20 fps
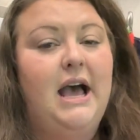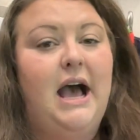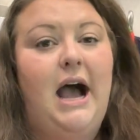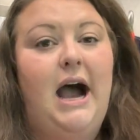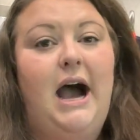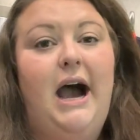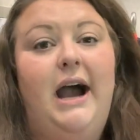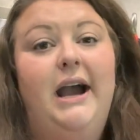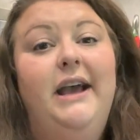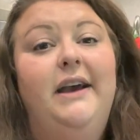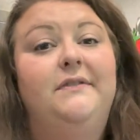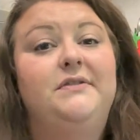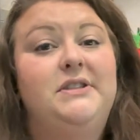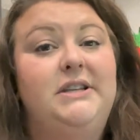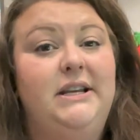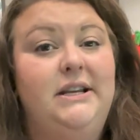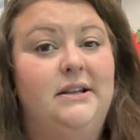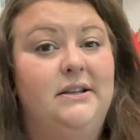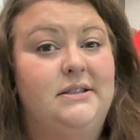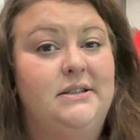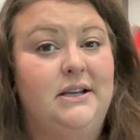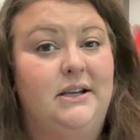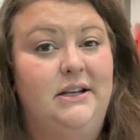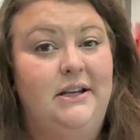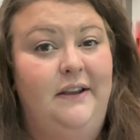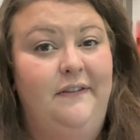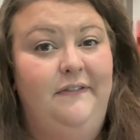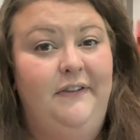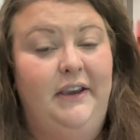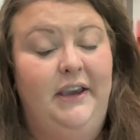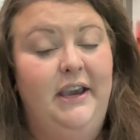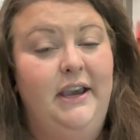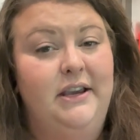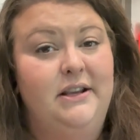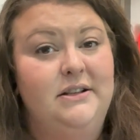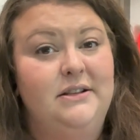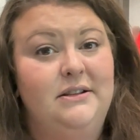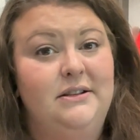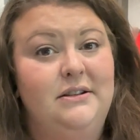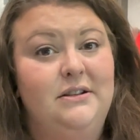I have seen a
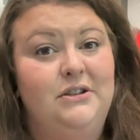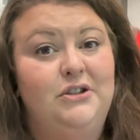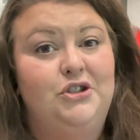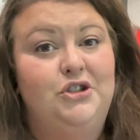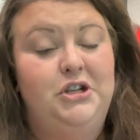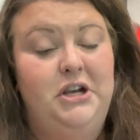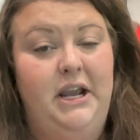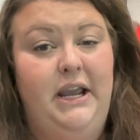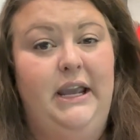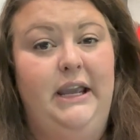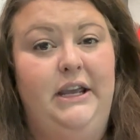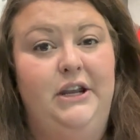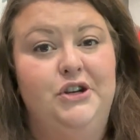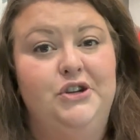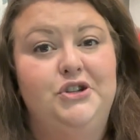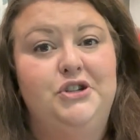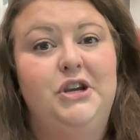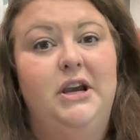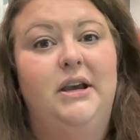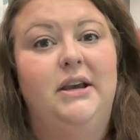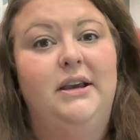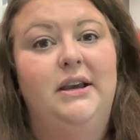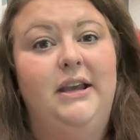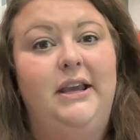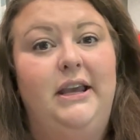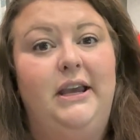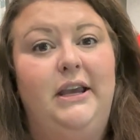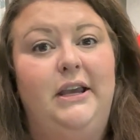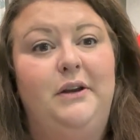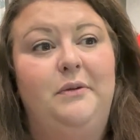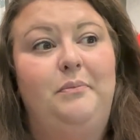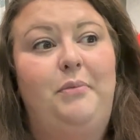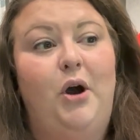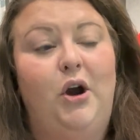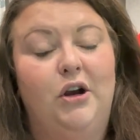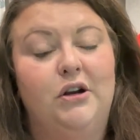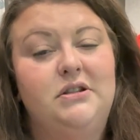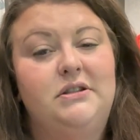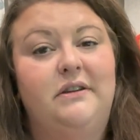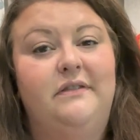significant change in
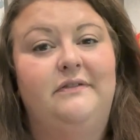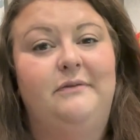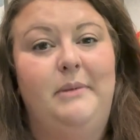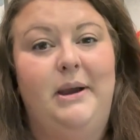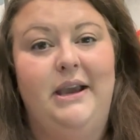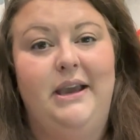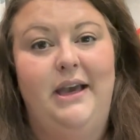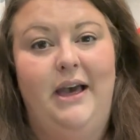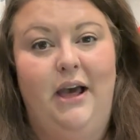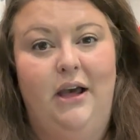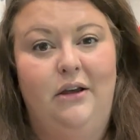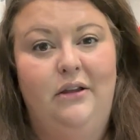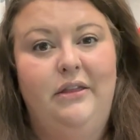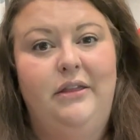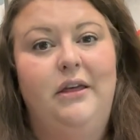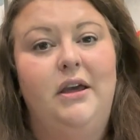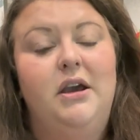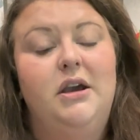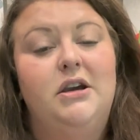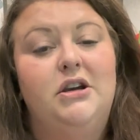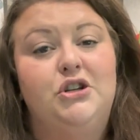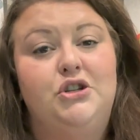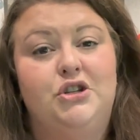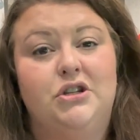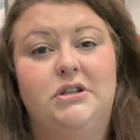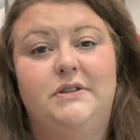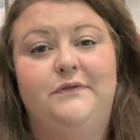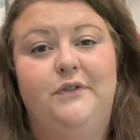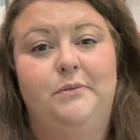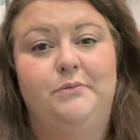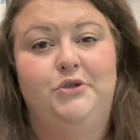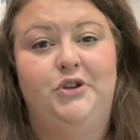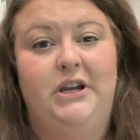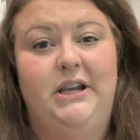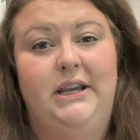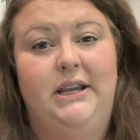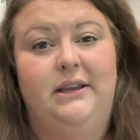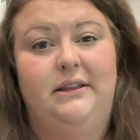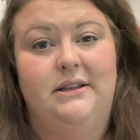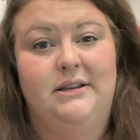parts of my health just from
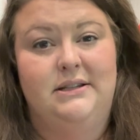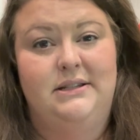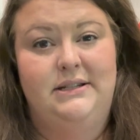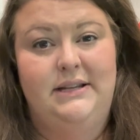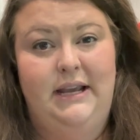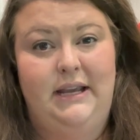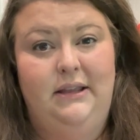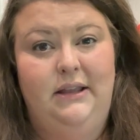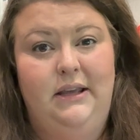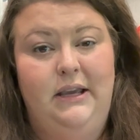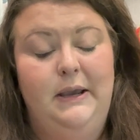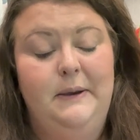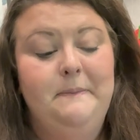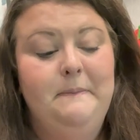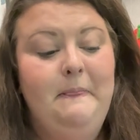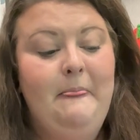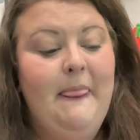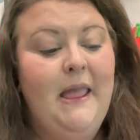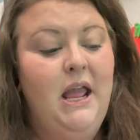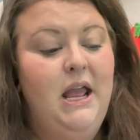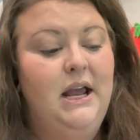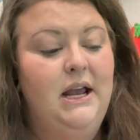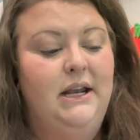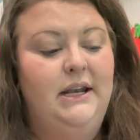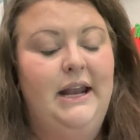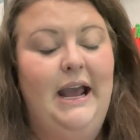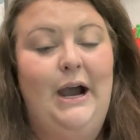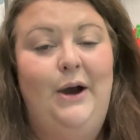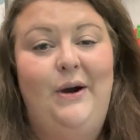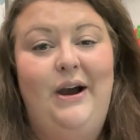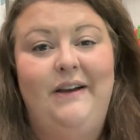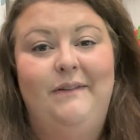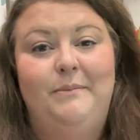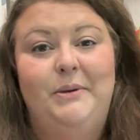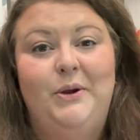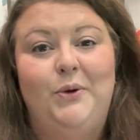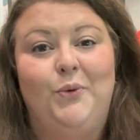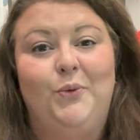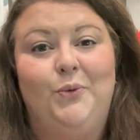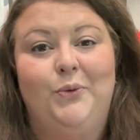drinking this daily. Now, I've
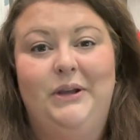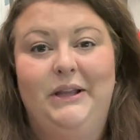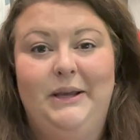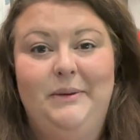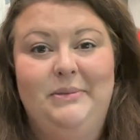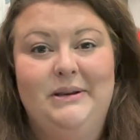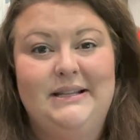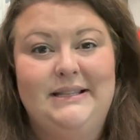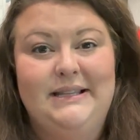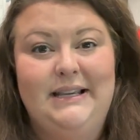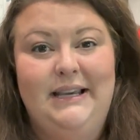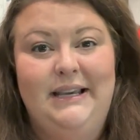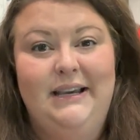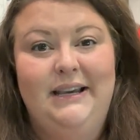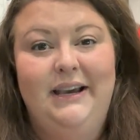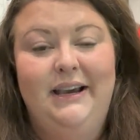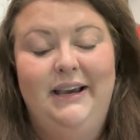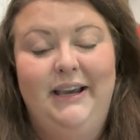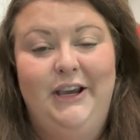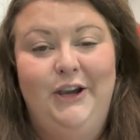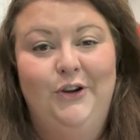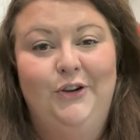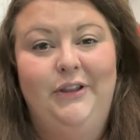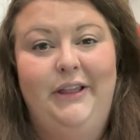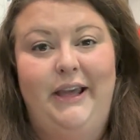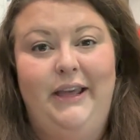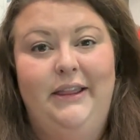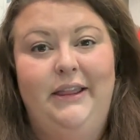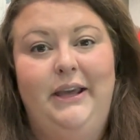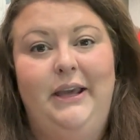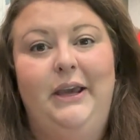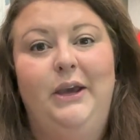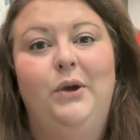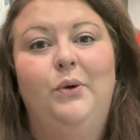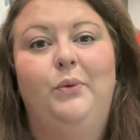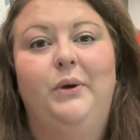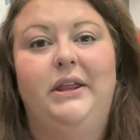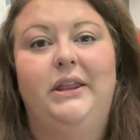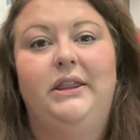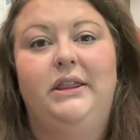been really busy here lately
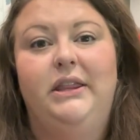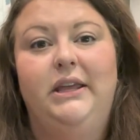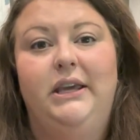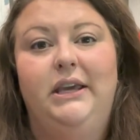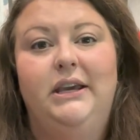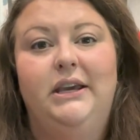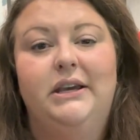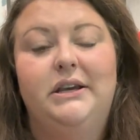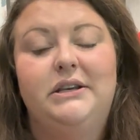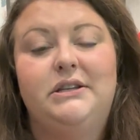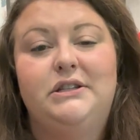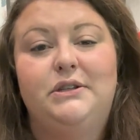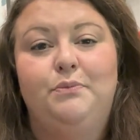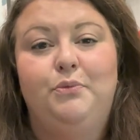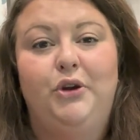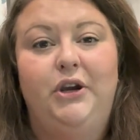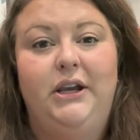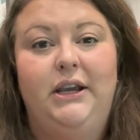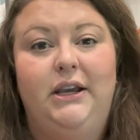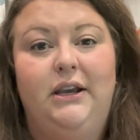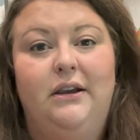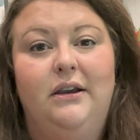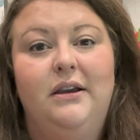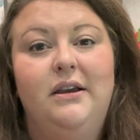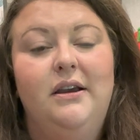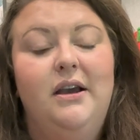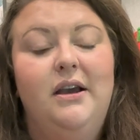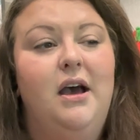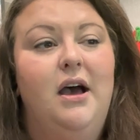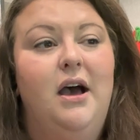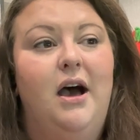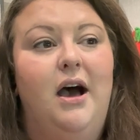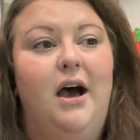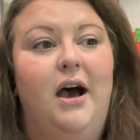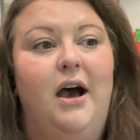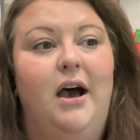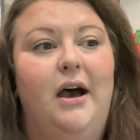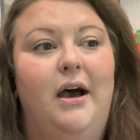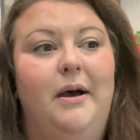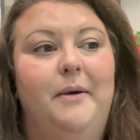with the spring
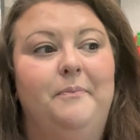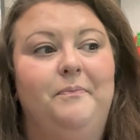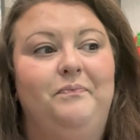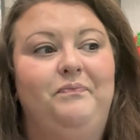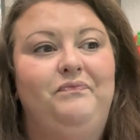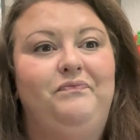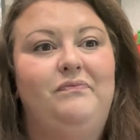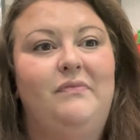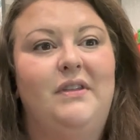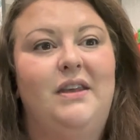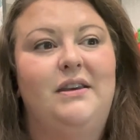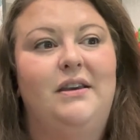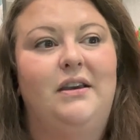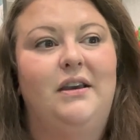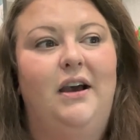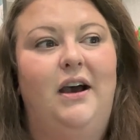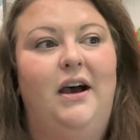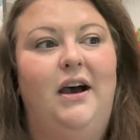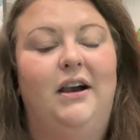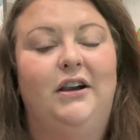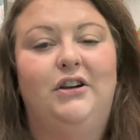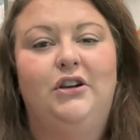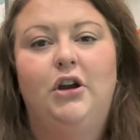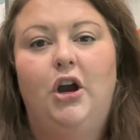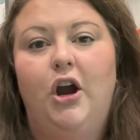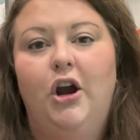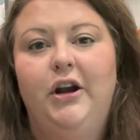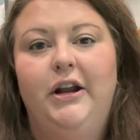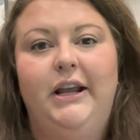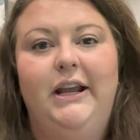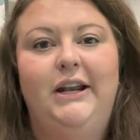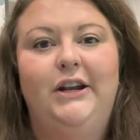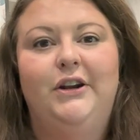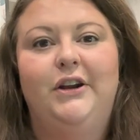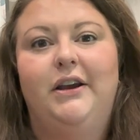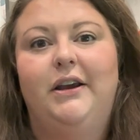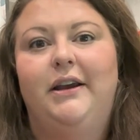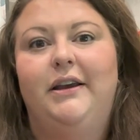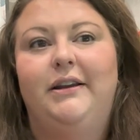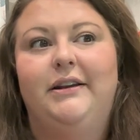garden
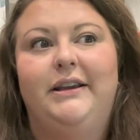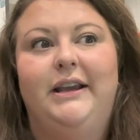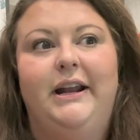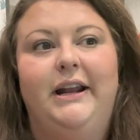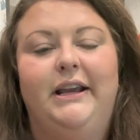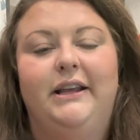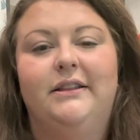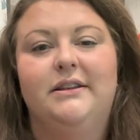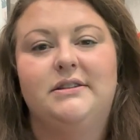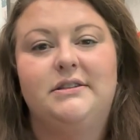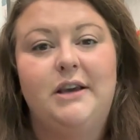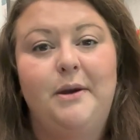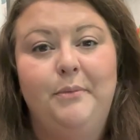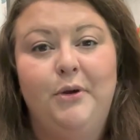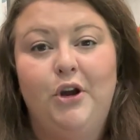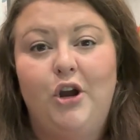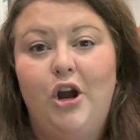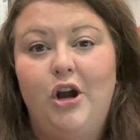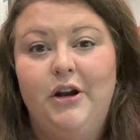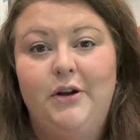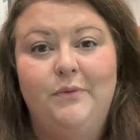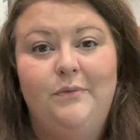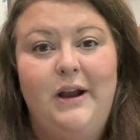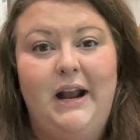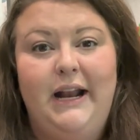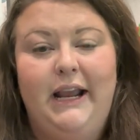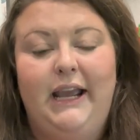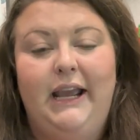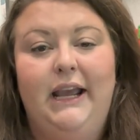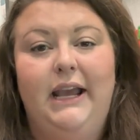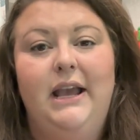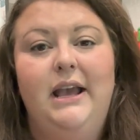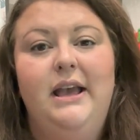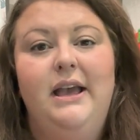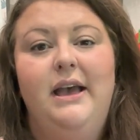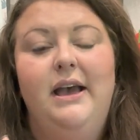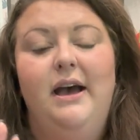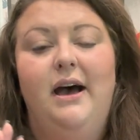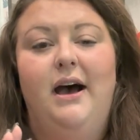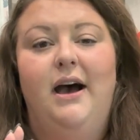and getting the summer garden ready.
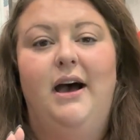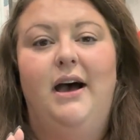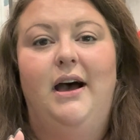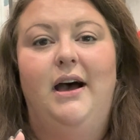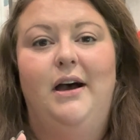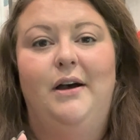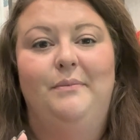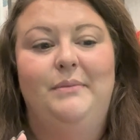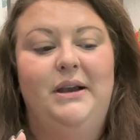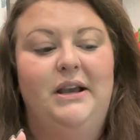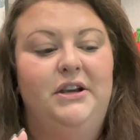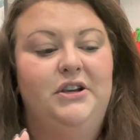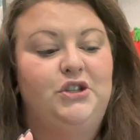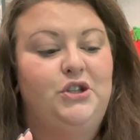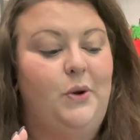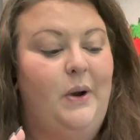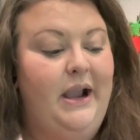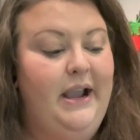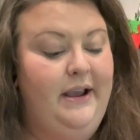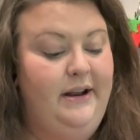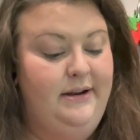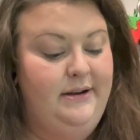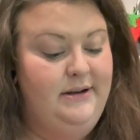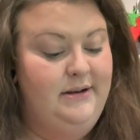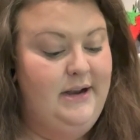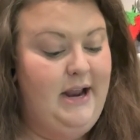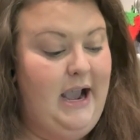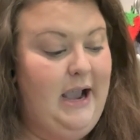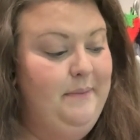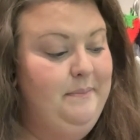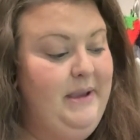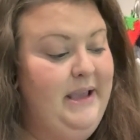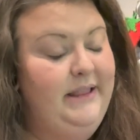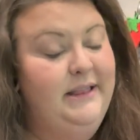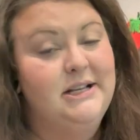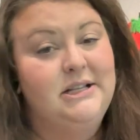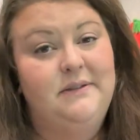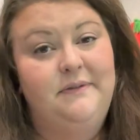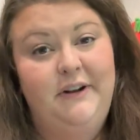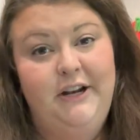So I had not made
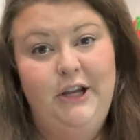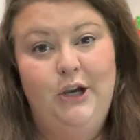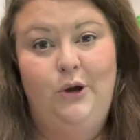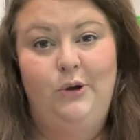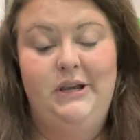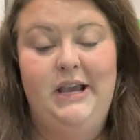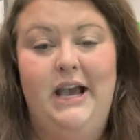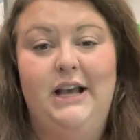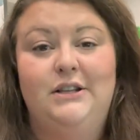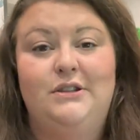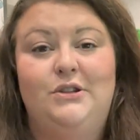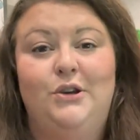this video yet.